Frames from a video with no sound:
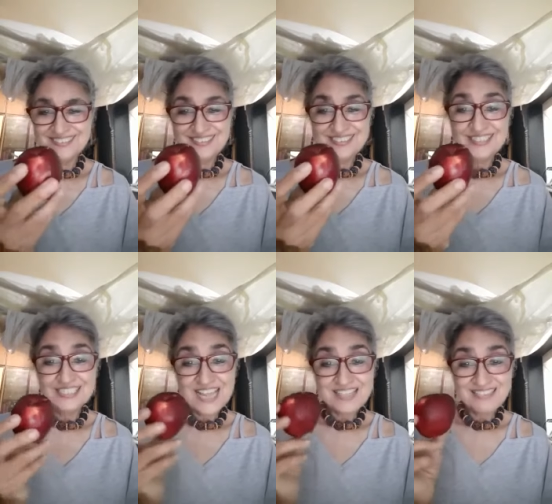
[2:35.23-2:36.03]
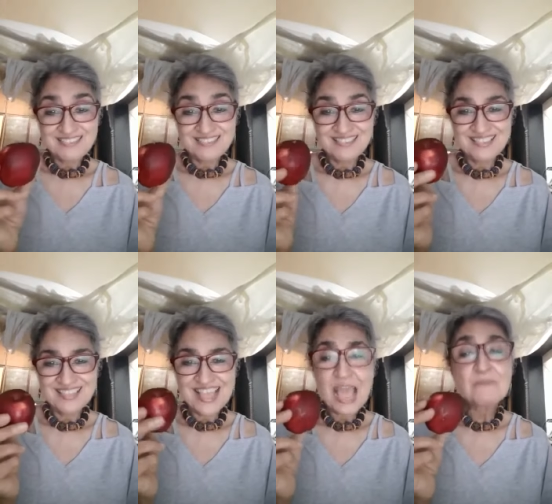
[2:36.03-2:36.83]
the 10th
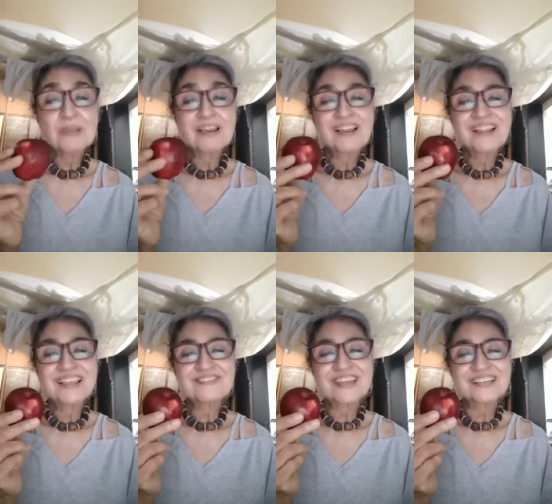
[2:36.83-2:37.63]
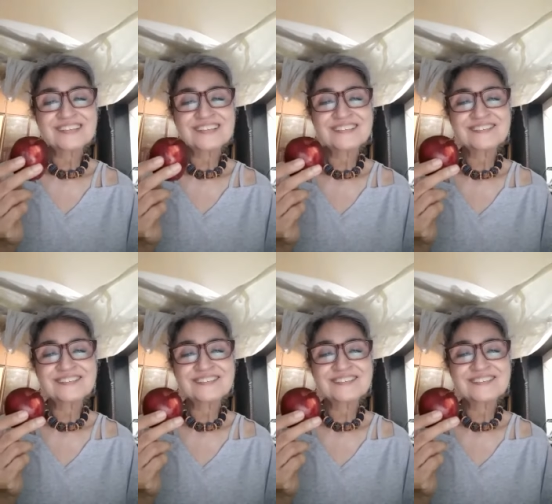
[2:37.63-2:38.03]
apple effect.